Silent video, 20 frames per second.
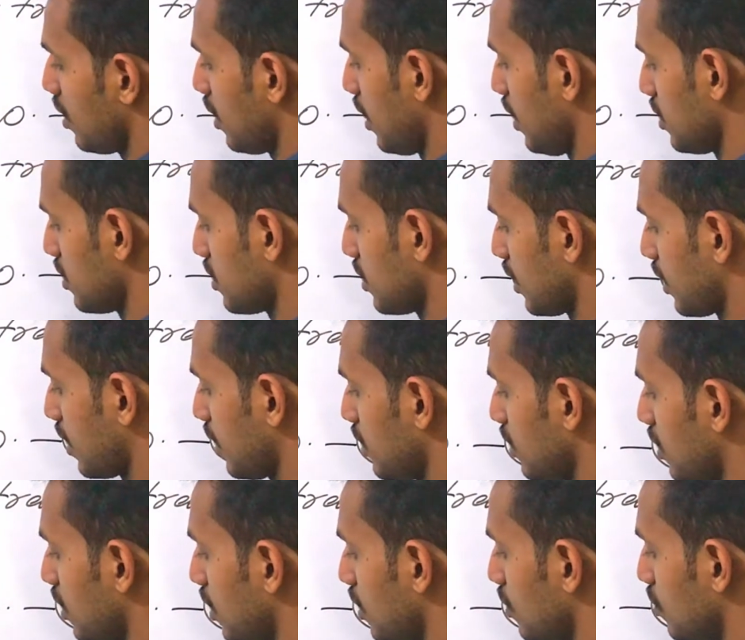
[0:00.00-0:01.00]
and
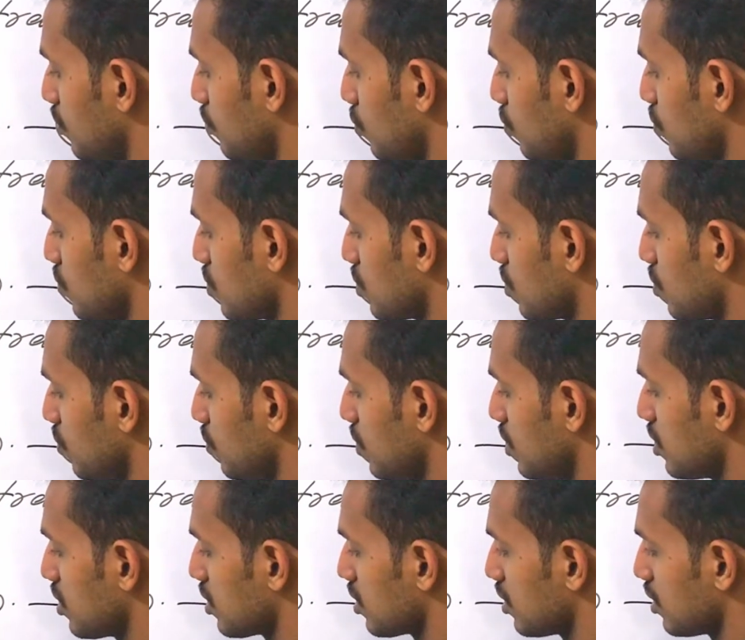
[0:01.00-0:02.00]
second car moves
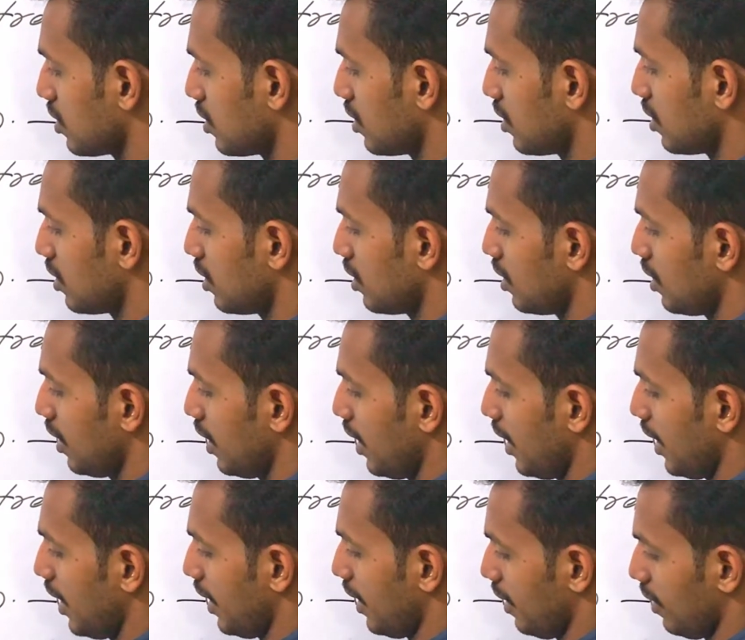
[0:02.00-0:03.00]
towards
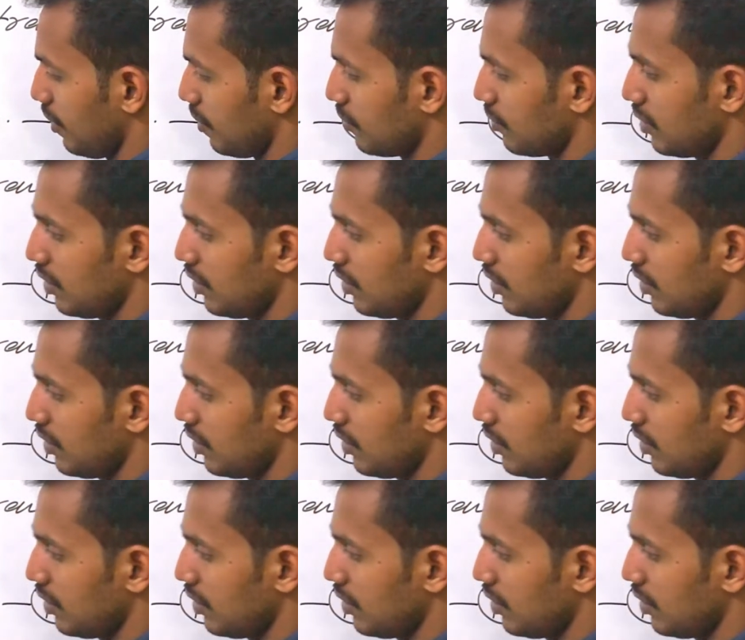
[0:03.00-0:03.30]
A.